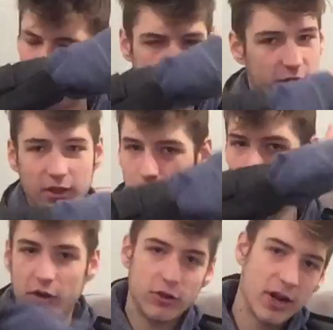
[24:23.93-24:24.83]
I already said,
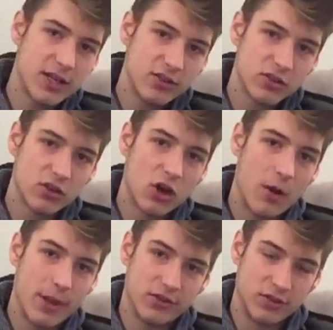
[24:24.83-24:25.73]
put your ideas in the
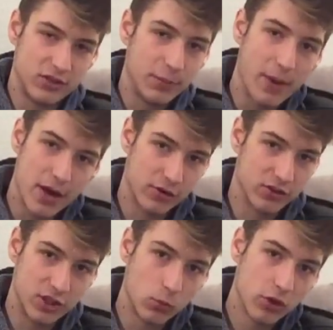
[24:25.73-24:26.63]
comments. Is he better?
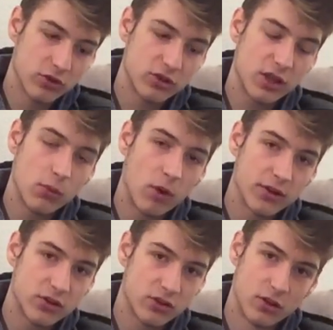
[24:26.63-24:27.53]
Is he worse than he
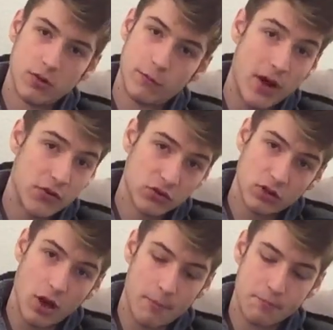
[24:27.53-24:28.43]
was 5
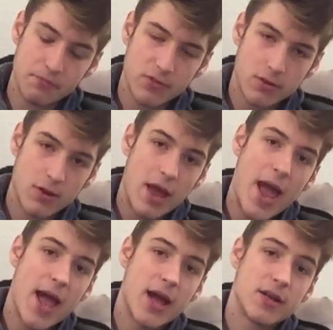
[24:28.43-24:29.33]
years ago?
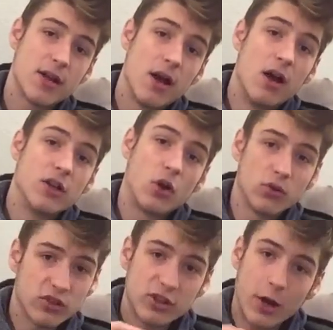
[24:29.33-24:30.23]
And
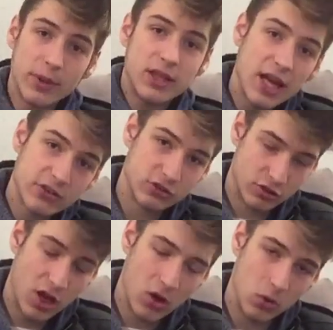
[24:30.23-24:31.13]
don't just tell me yes or
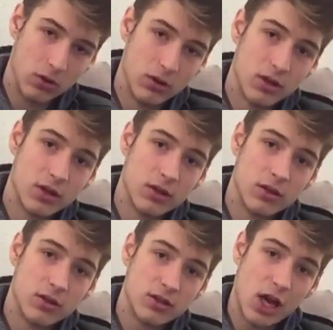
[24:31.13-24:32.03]
no.
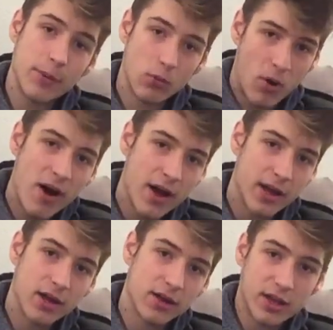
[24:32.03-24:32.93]
Tell me
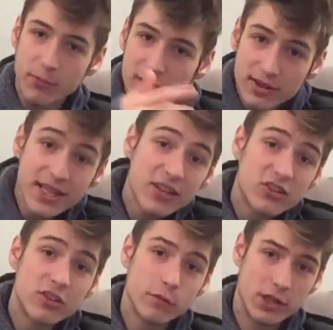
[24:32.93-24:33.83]
why. Give me
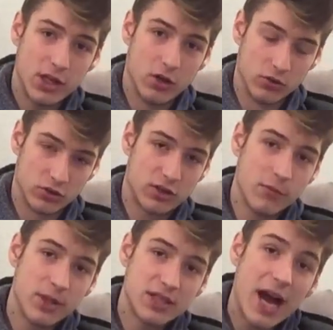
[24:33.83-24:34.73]
links to videos.
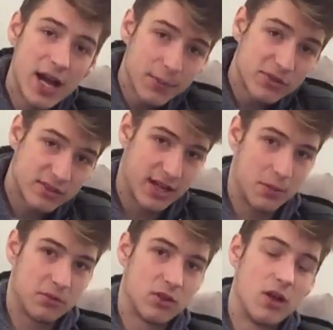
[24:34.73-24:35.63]
Give me
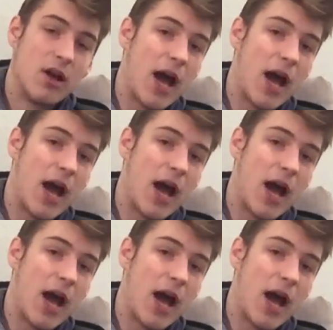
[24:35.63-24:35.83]
timestamps.